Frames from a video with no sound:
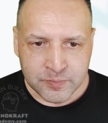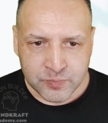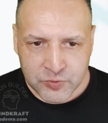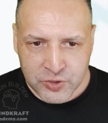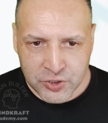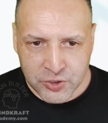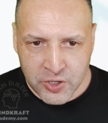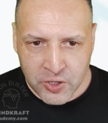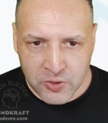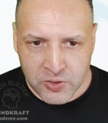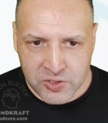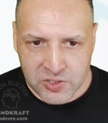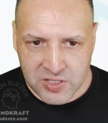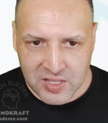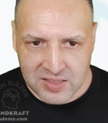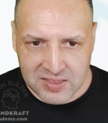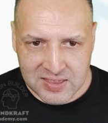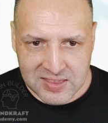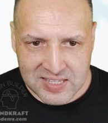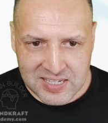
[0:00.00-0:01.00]
You notice
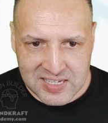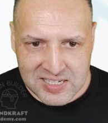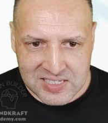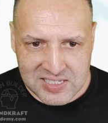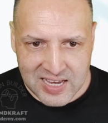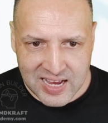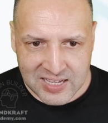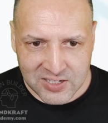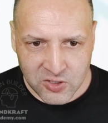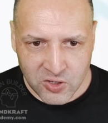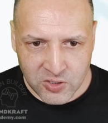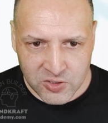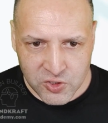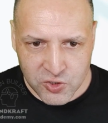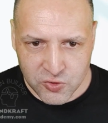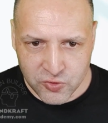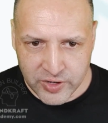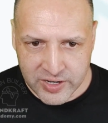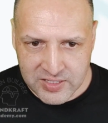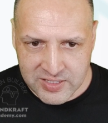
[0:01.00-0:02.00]
that these are not
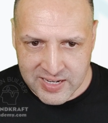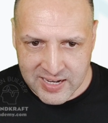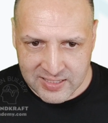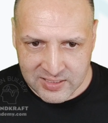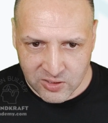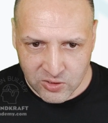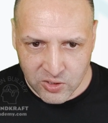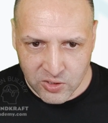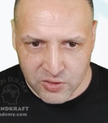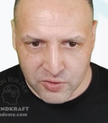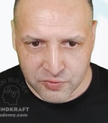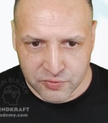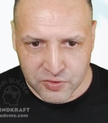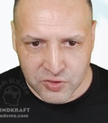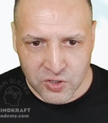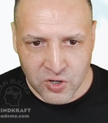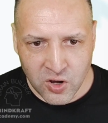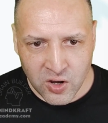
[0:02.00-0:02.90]
straight down. A lot of